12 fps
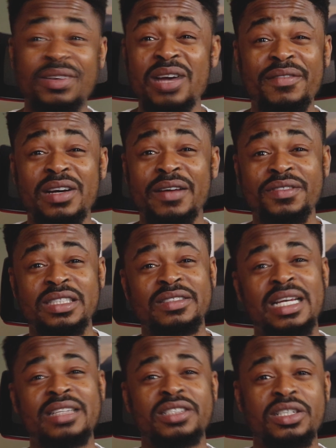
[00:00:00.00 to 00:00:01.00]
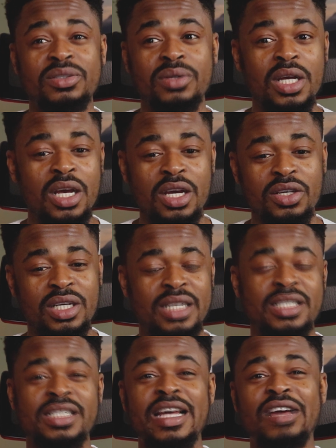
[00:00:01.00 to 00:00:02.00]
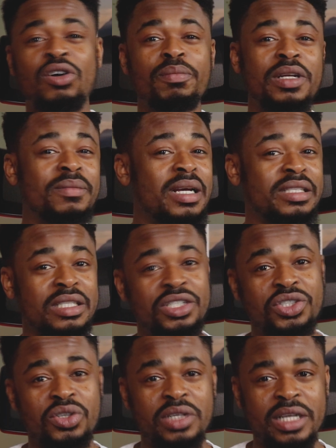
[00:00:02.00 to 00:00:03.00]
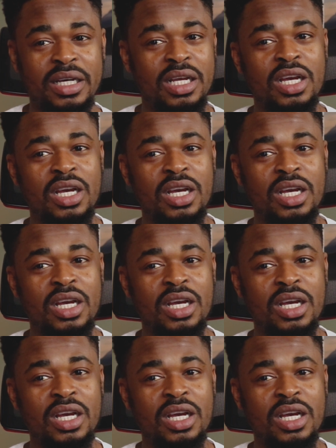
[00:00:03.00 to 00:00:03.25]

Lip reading: and you have graphic design skill. You can see that it complements each other.